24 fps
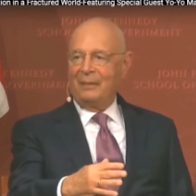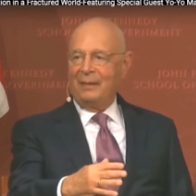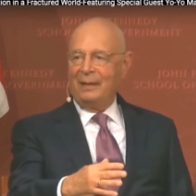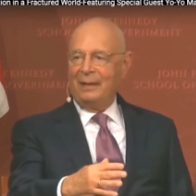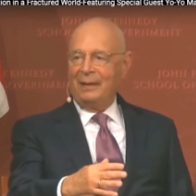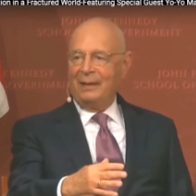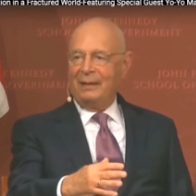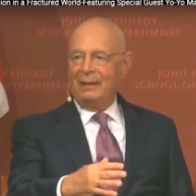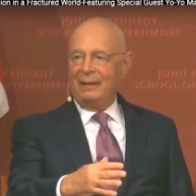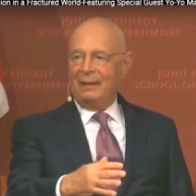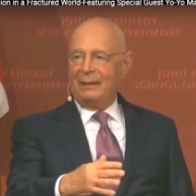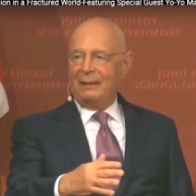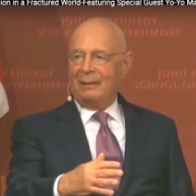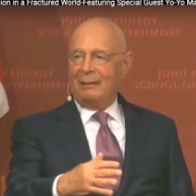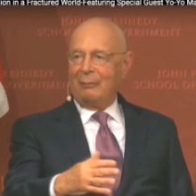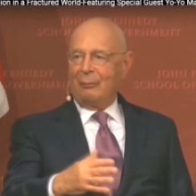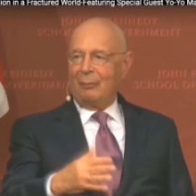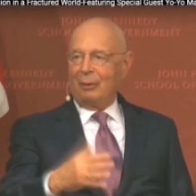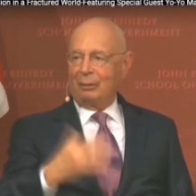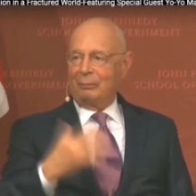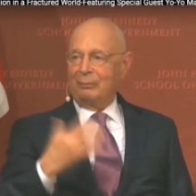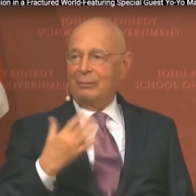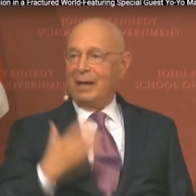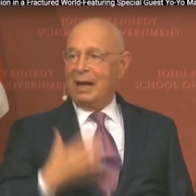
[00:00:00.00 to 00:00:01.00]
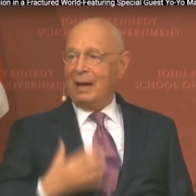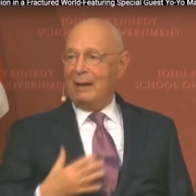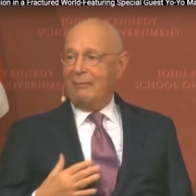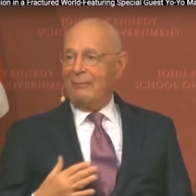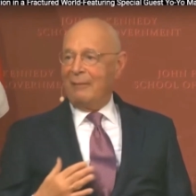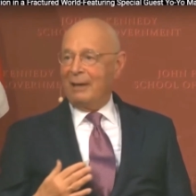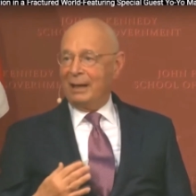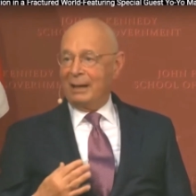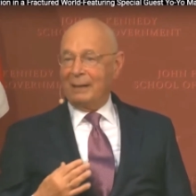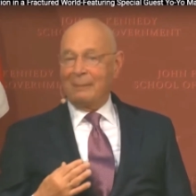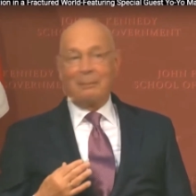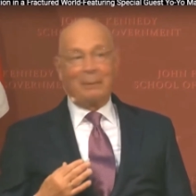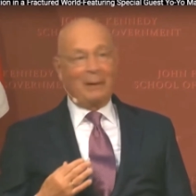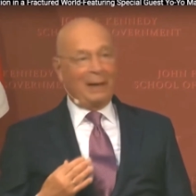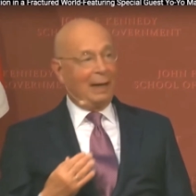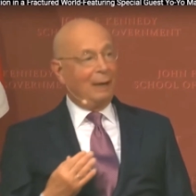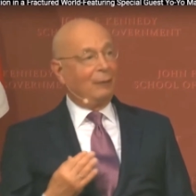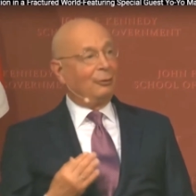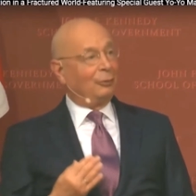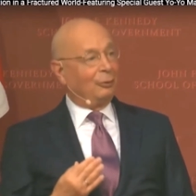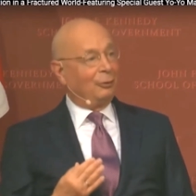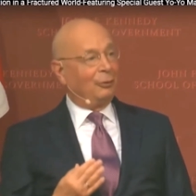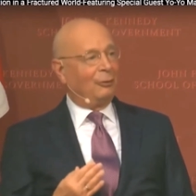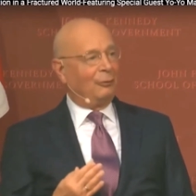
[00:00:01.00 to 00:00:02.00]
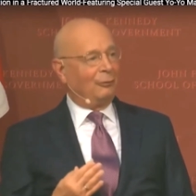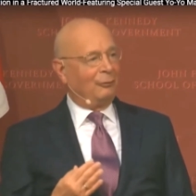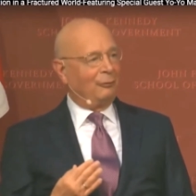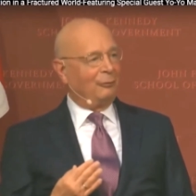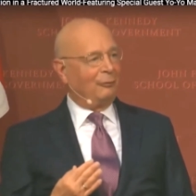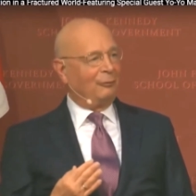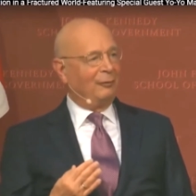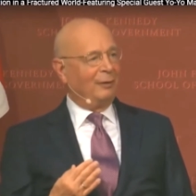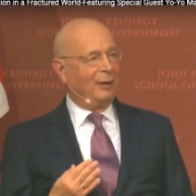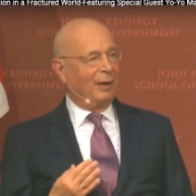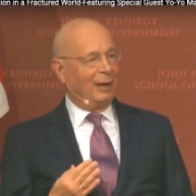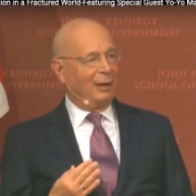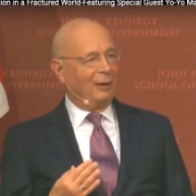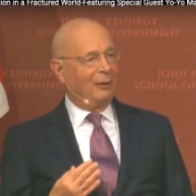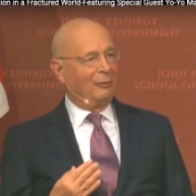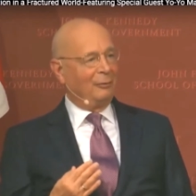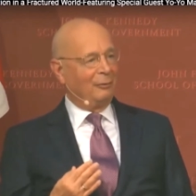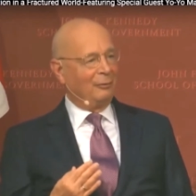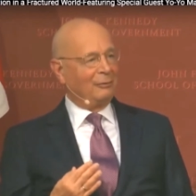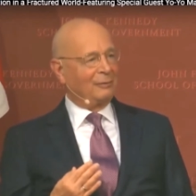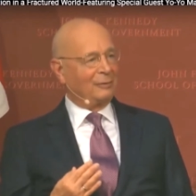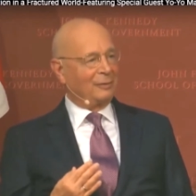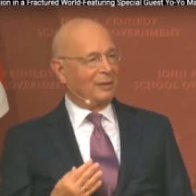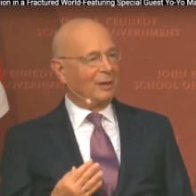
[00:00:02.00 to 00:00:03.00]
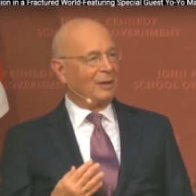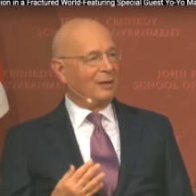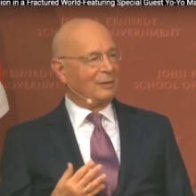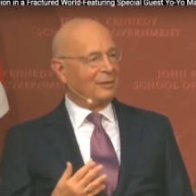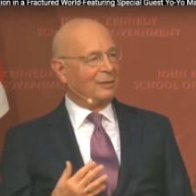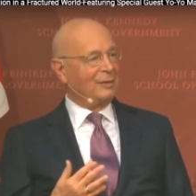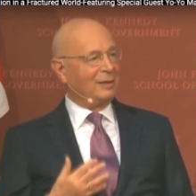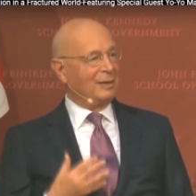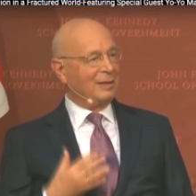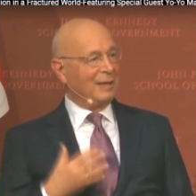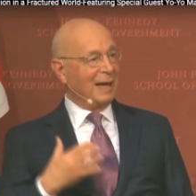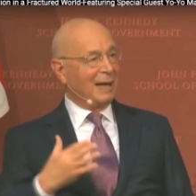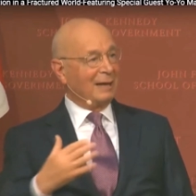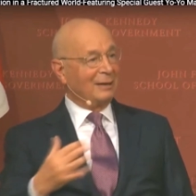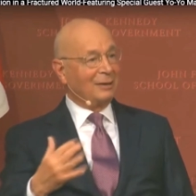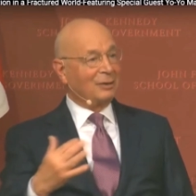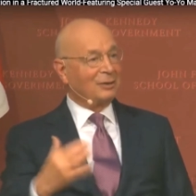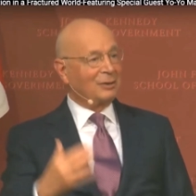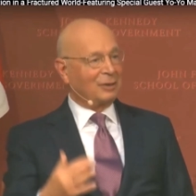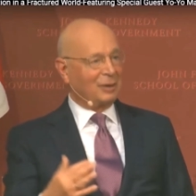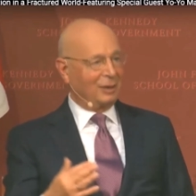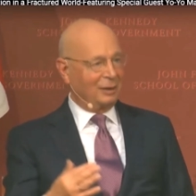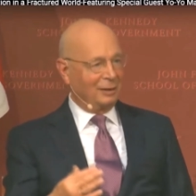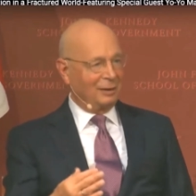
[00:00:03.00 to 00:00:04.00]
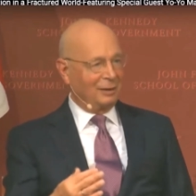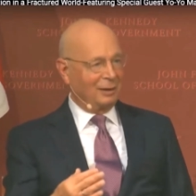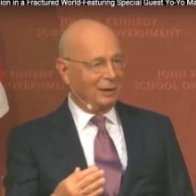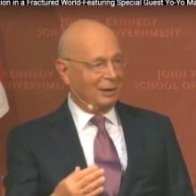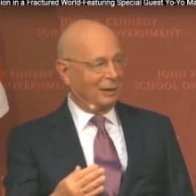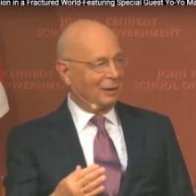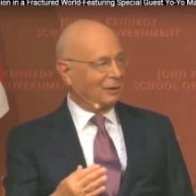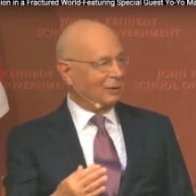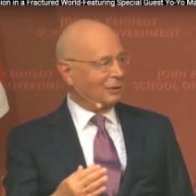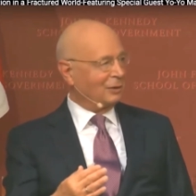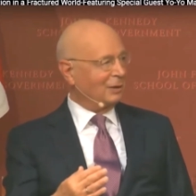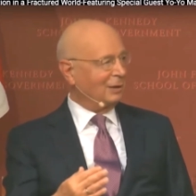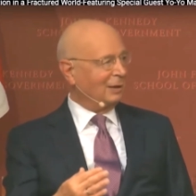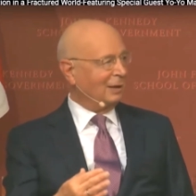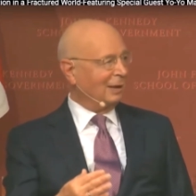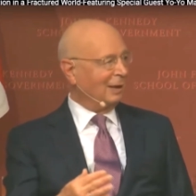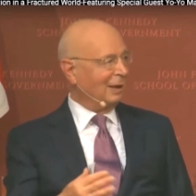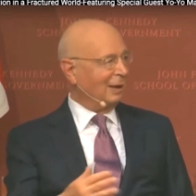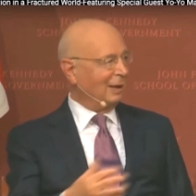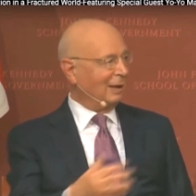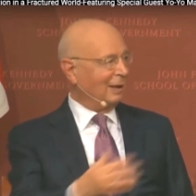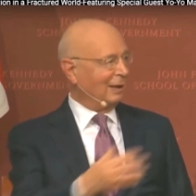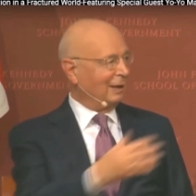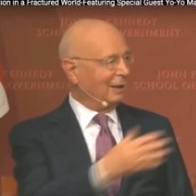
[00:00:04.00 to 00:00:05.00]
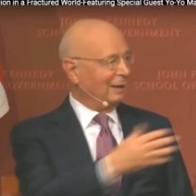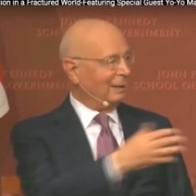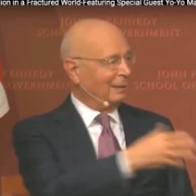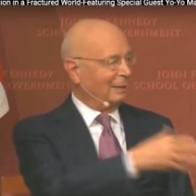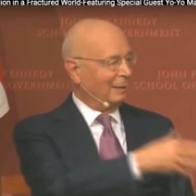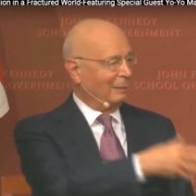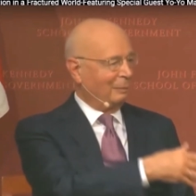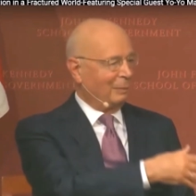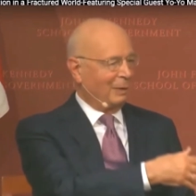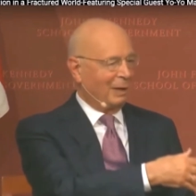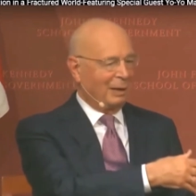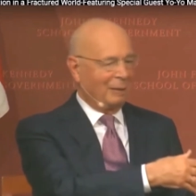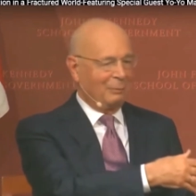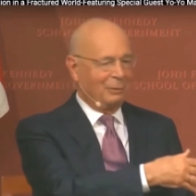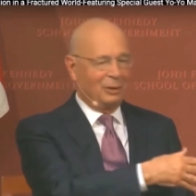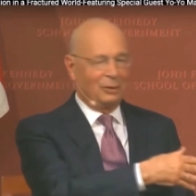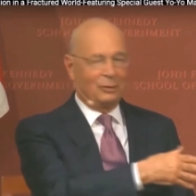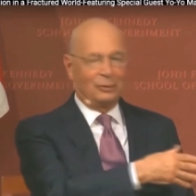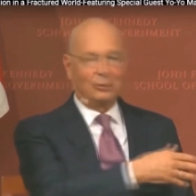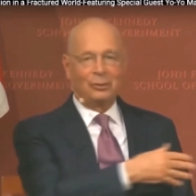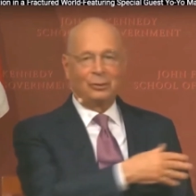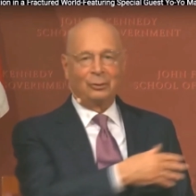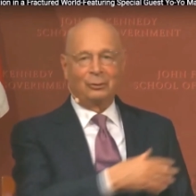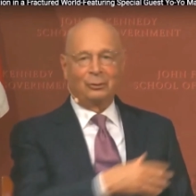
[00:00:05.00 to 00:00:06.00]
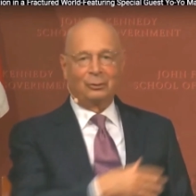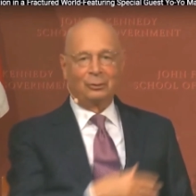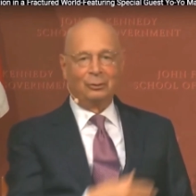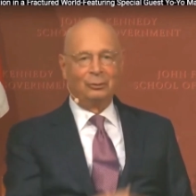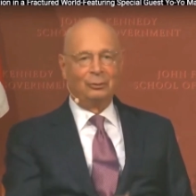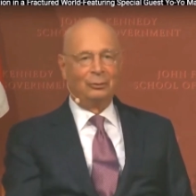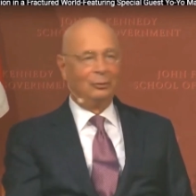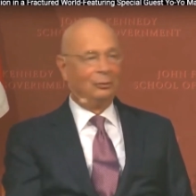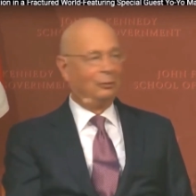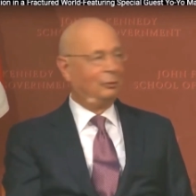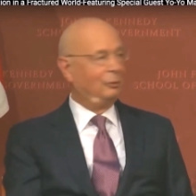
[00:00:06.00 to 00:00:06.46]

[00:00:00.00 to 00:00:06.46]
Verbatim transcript: do the math. What we are very proud of now is young generation, like uh, Prime Minister Trudeau,